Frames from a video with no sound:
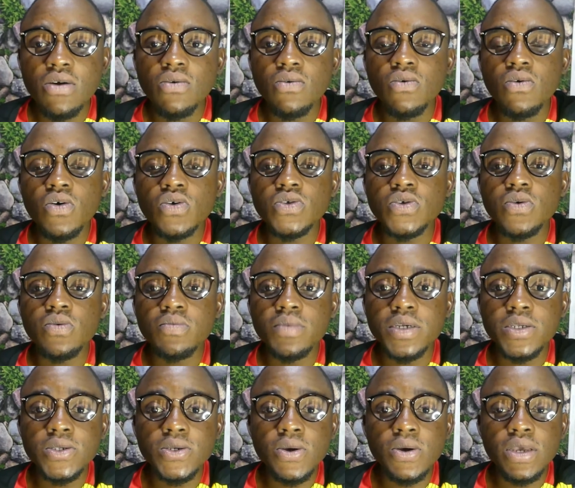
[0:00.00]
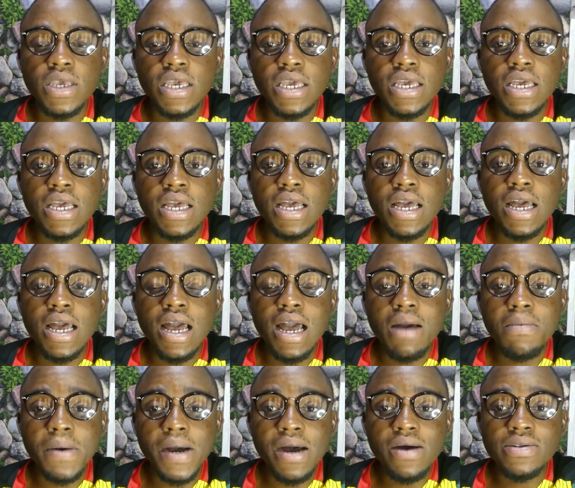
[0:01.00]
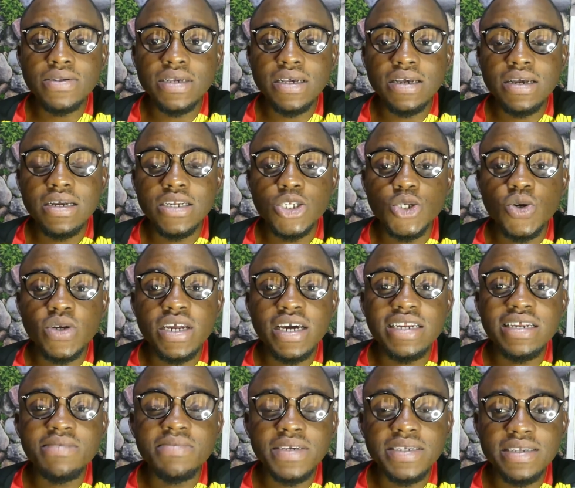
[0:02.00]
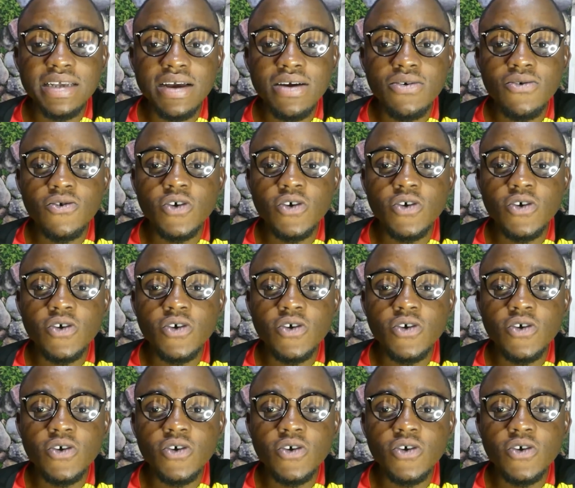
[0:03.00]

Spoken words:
We'll also be talking about Jordan Emisa,